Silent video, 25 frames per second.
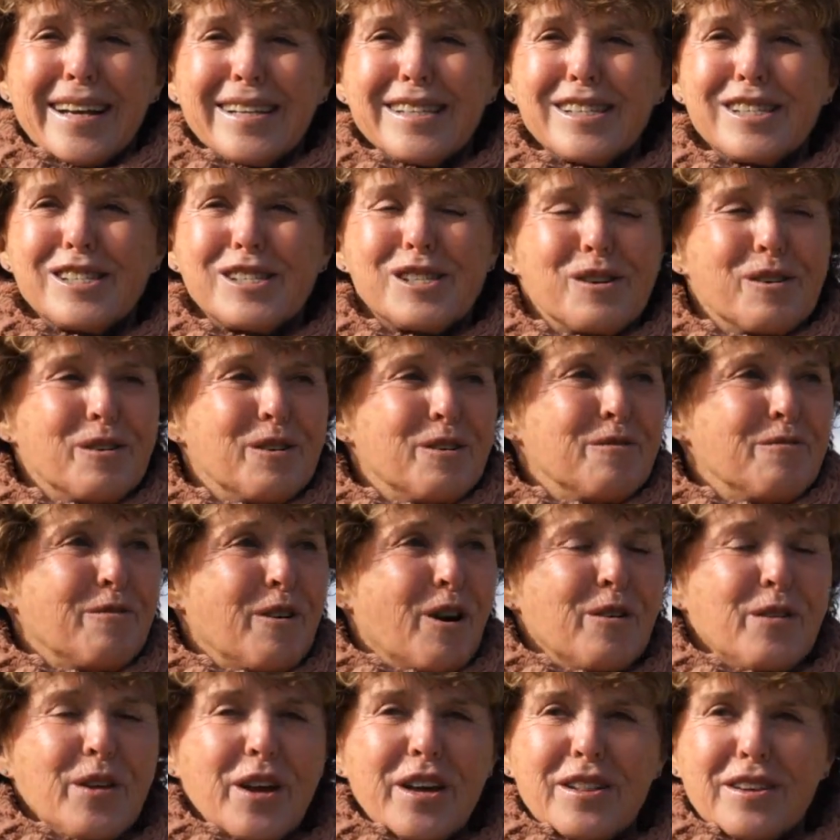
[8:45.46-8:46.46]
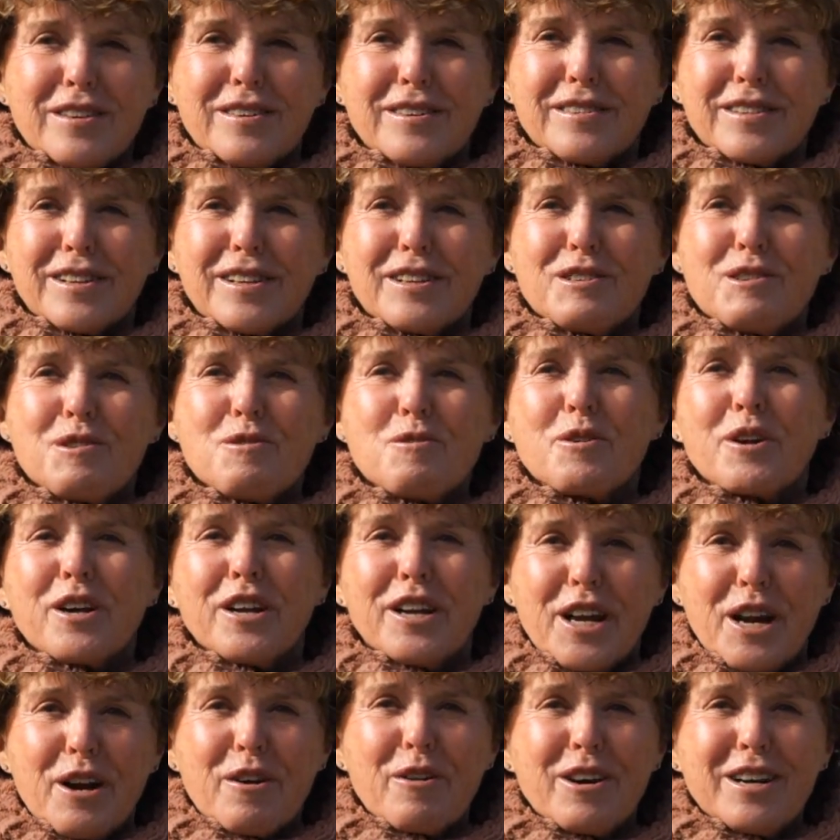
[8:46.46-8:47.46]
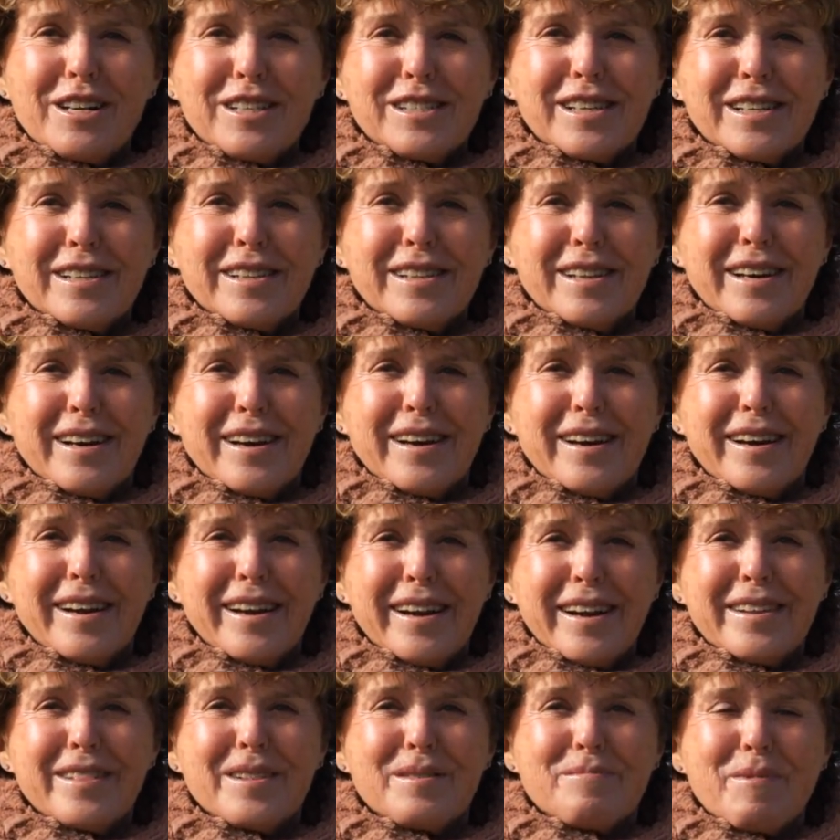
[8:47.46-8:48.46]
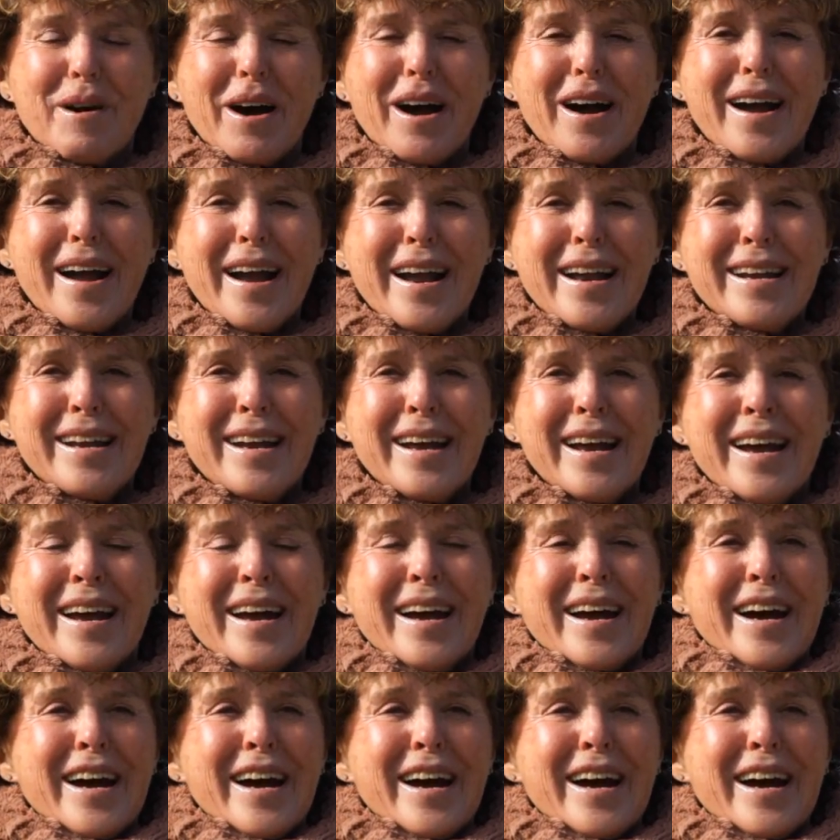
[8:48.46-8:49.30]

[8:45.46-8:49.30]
it's sort of, are they the new canaries in the mine?